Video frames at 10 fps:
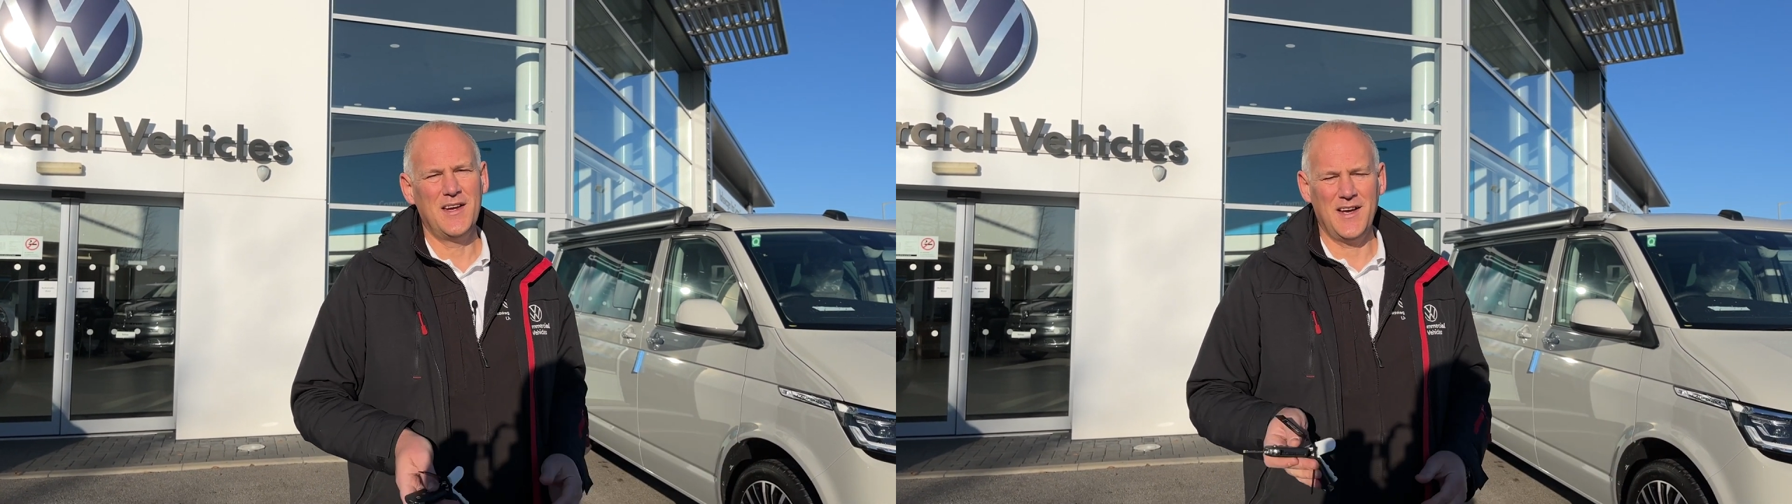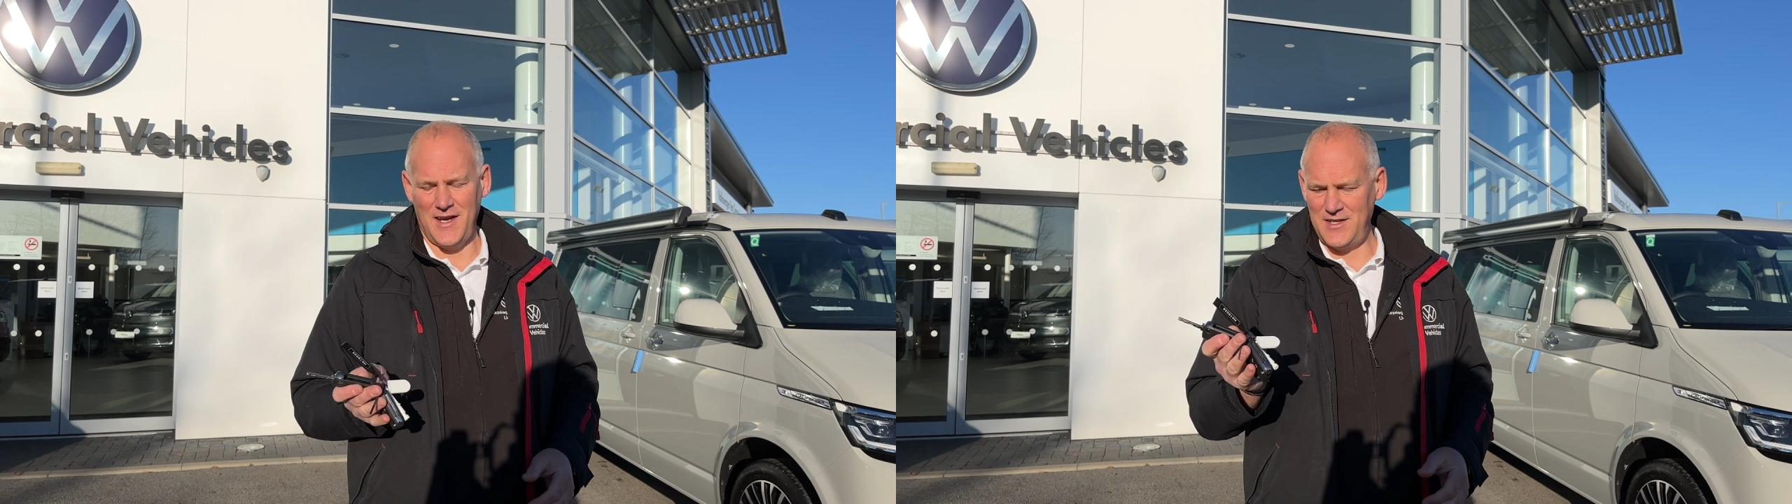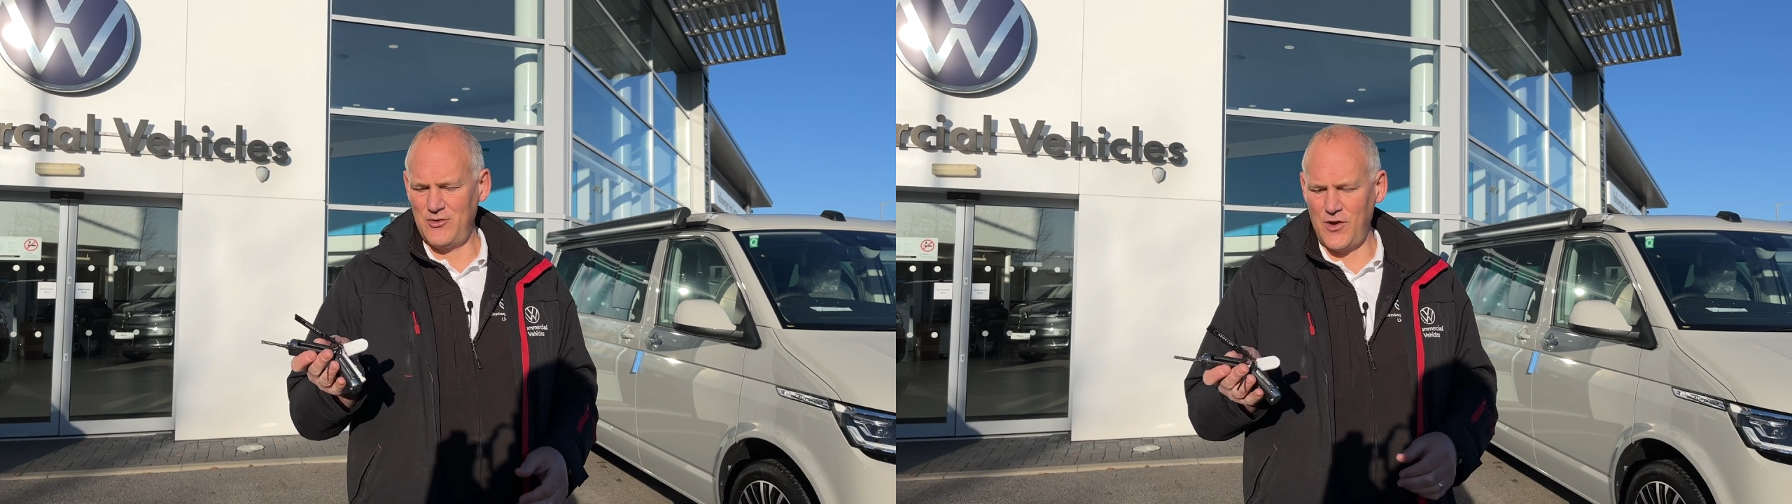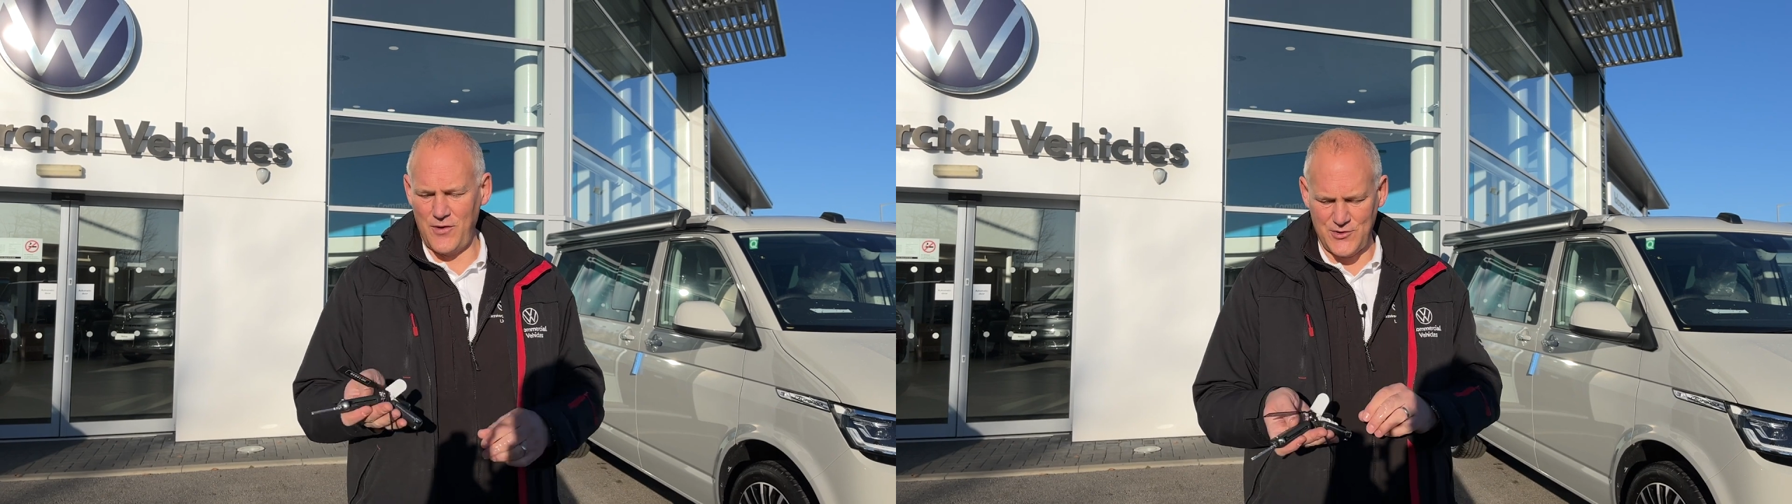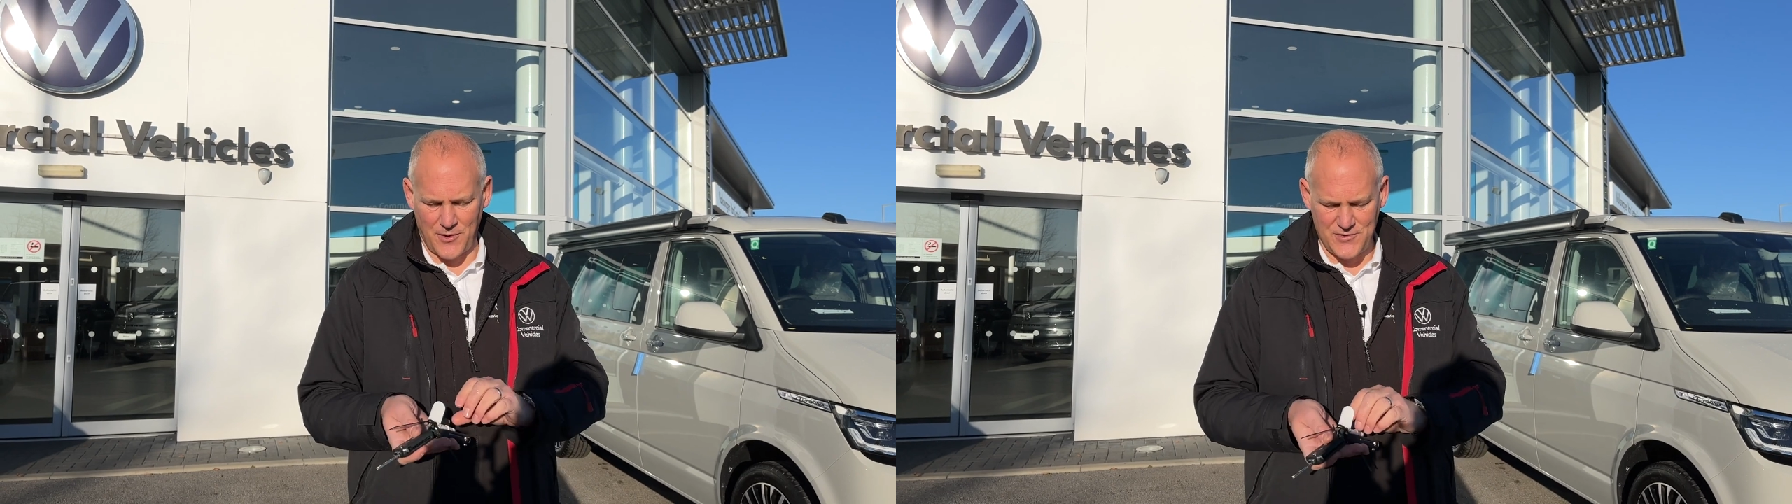and you've got
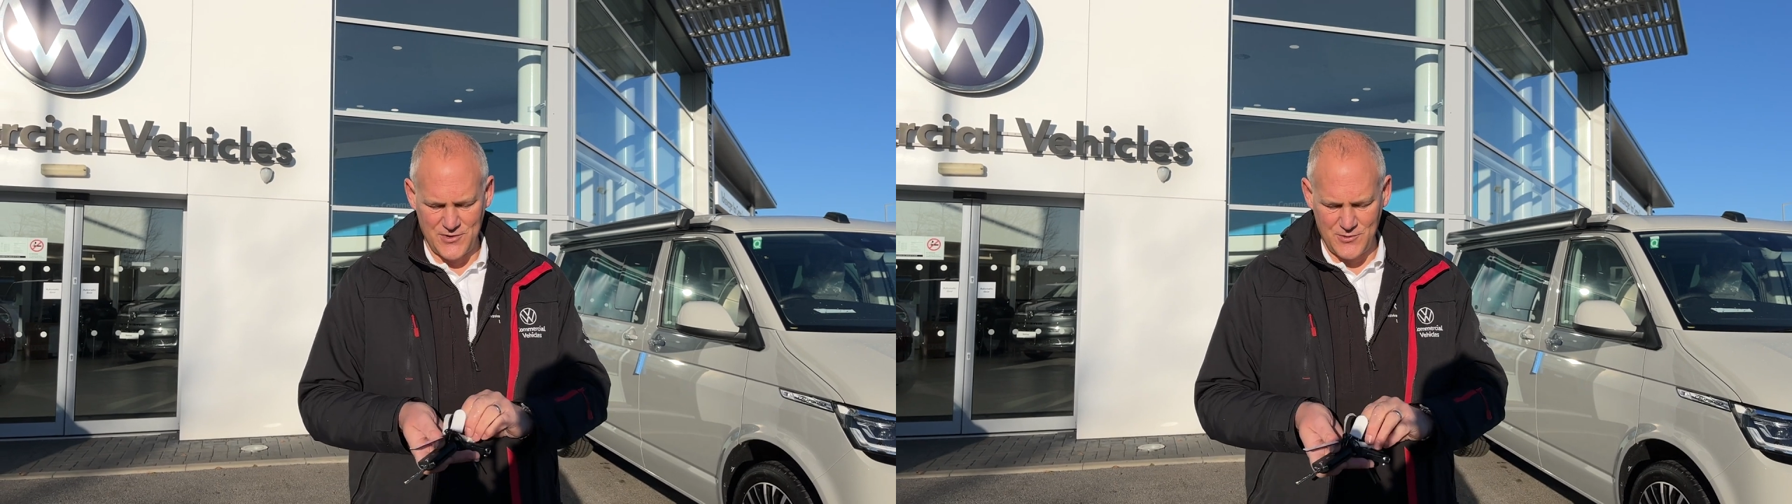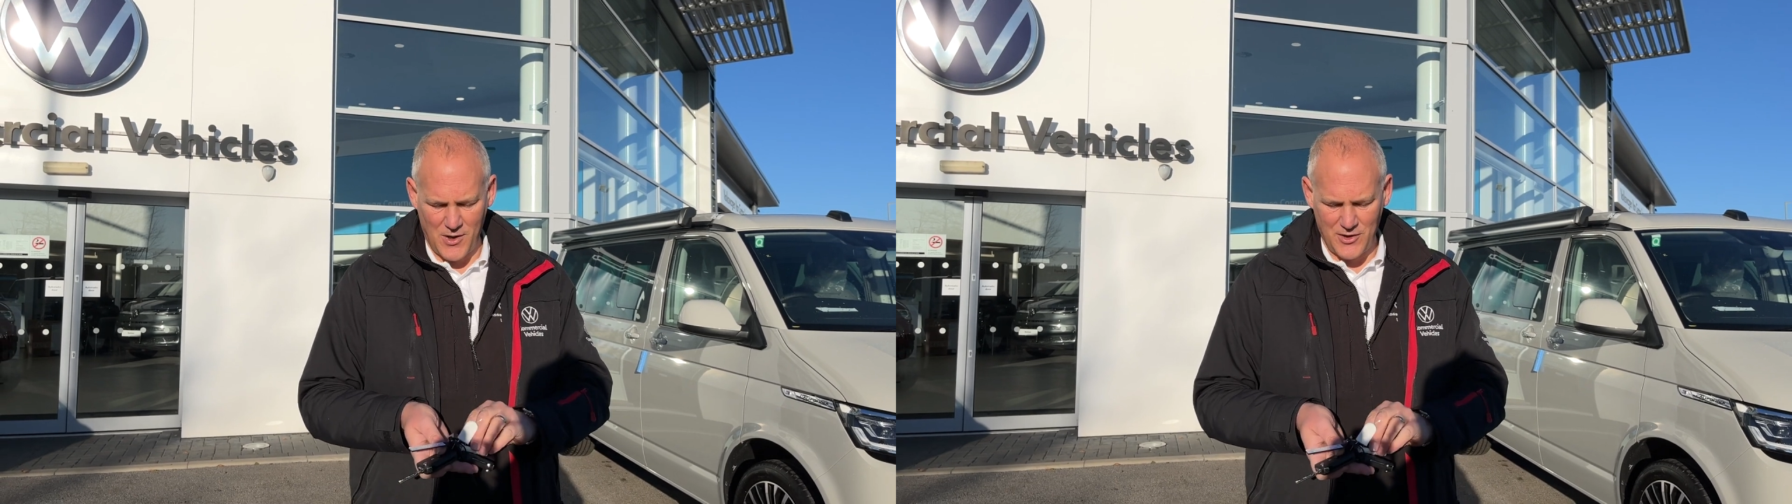those options as well,